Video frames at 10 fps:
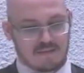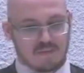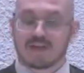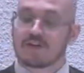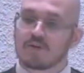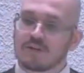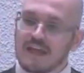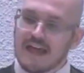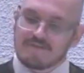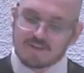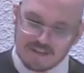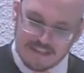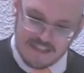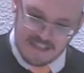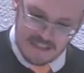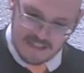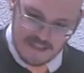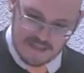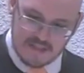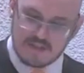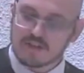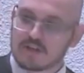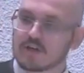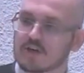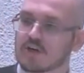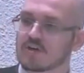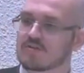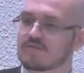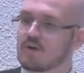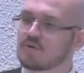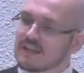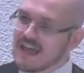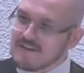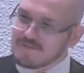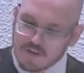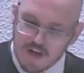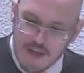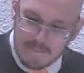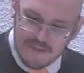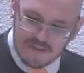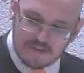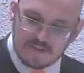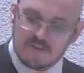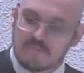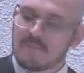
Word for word: We can only ever lean into the curve, only ever build